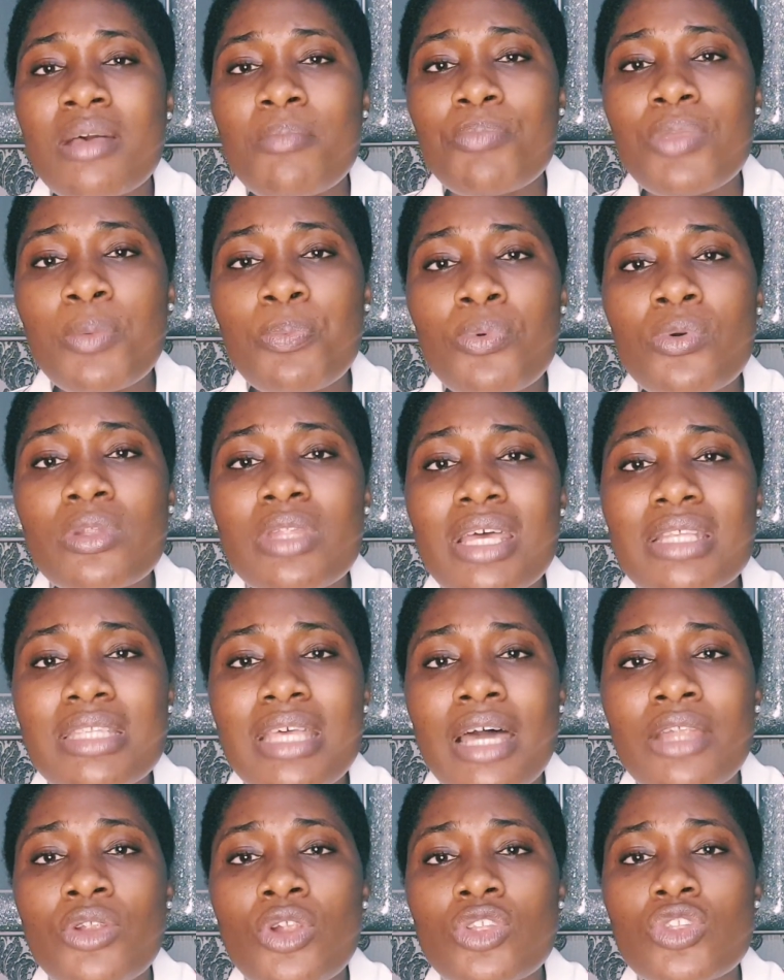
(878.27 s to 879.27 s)
People that
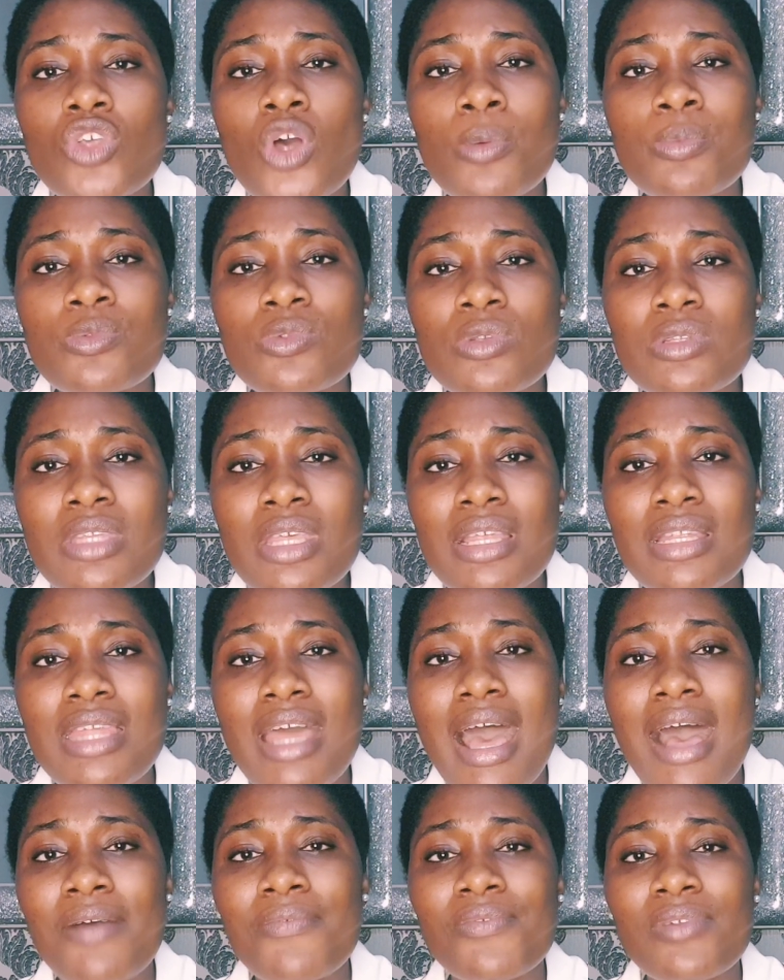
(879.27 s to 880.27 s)
are not up to date, that
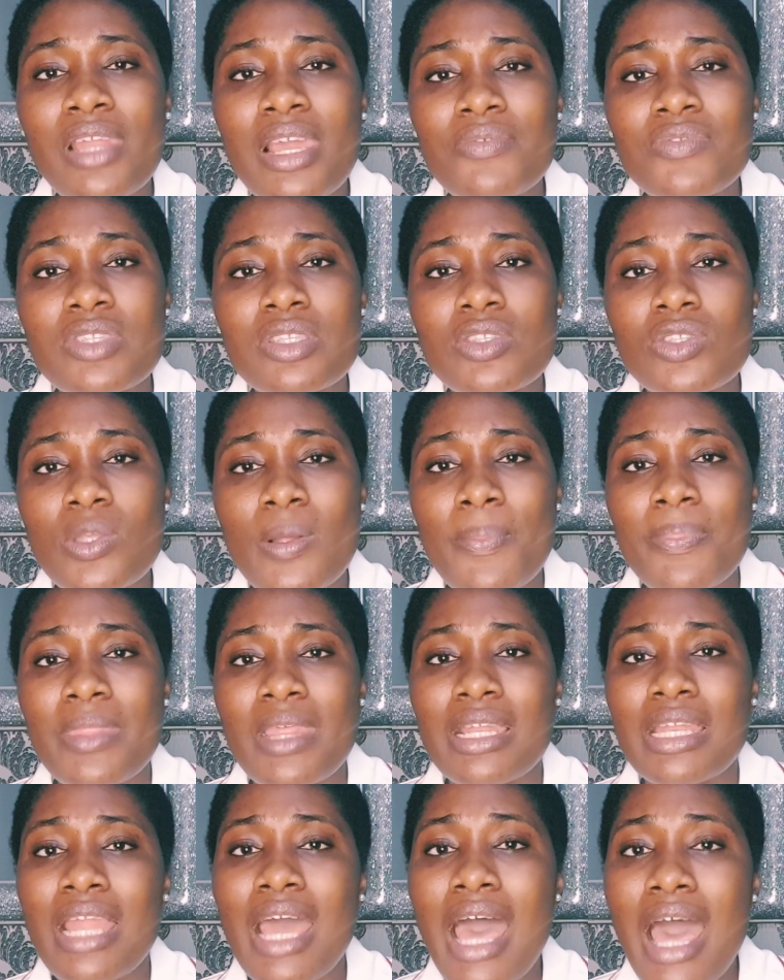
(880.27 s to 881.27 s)
have left
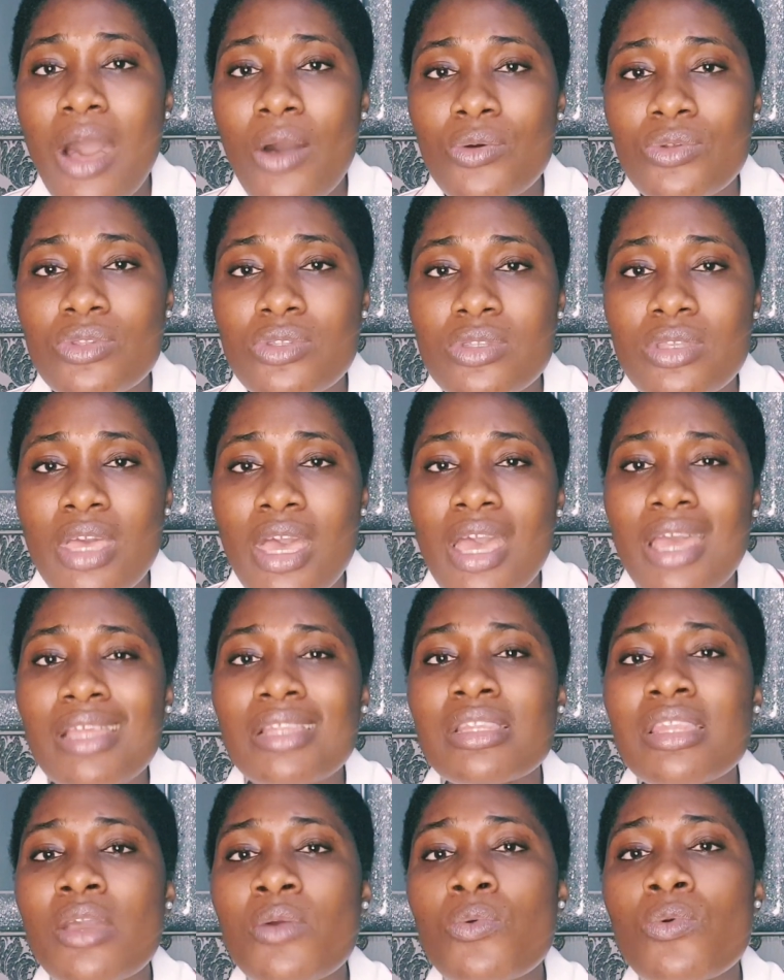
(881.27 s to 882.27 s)
something out,
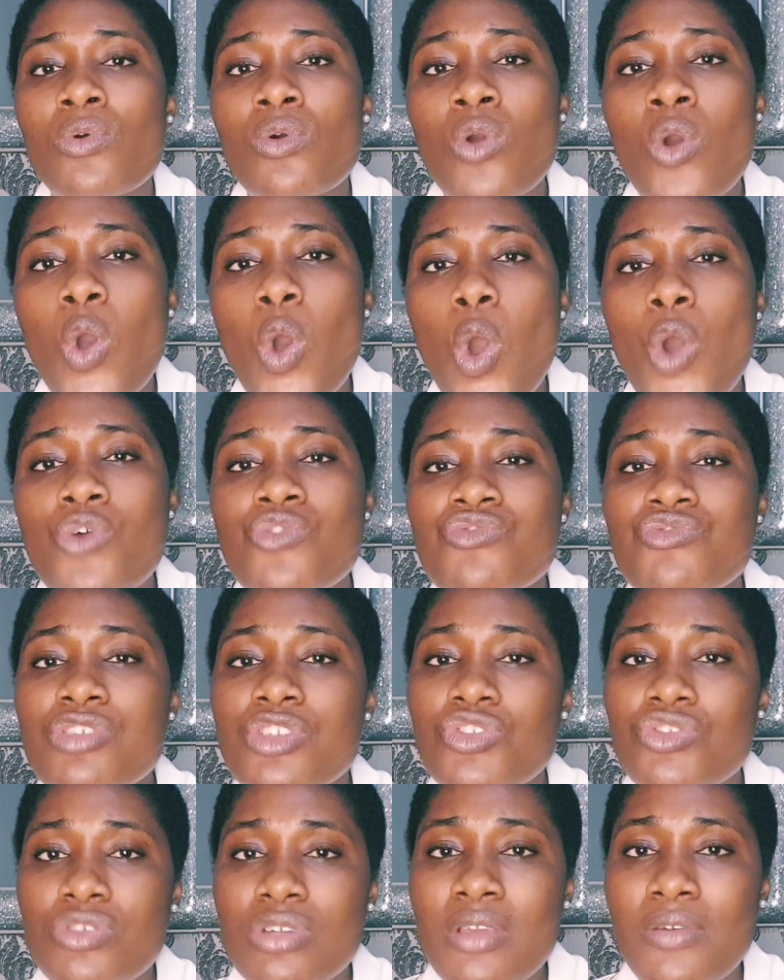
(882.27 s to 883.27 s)
they will go on
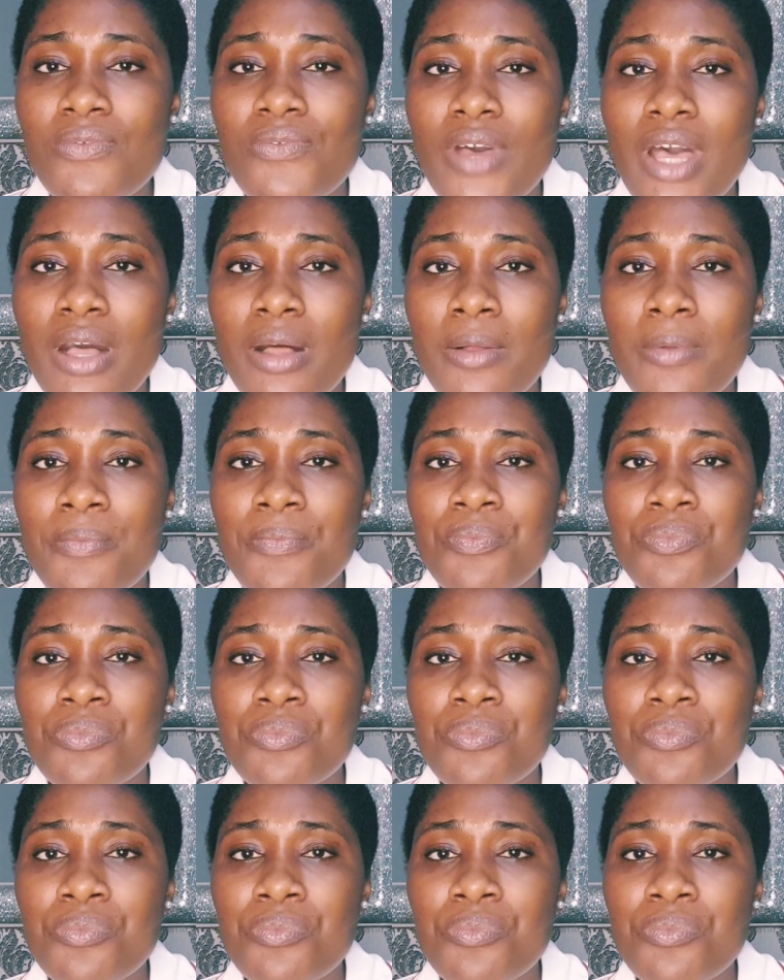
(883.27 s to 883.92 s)
retrieval.